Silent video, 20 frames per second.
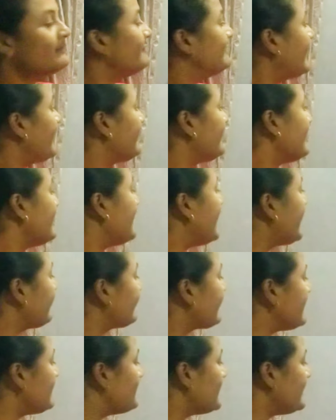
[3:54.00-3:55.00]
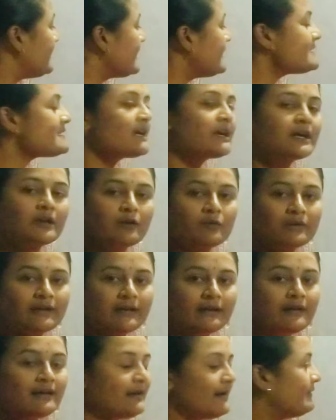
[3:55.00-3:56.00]
then eighth element is
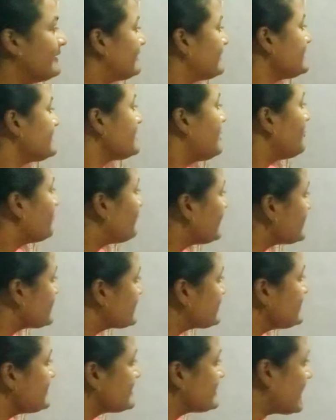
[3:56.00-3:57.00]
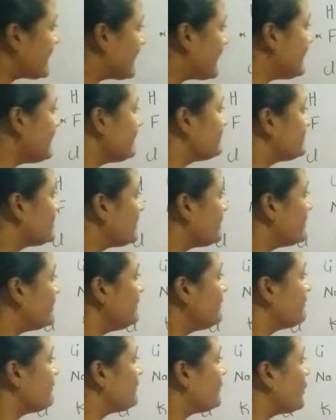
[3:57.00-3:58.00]
chlorine. That is first, second, third,
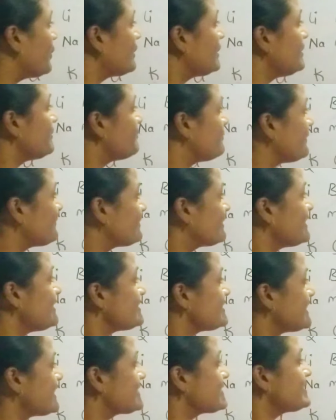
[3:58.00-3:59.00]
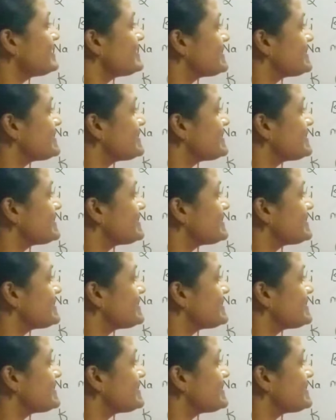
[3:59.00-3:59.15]
fourth, fifth, sixth,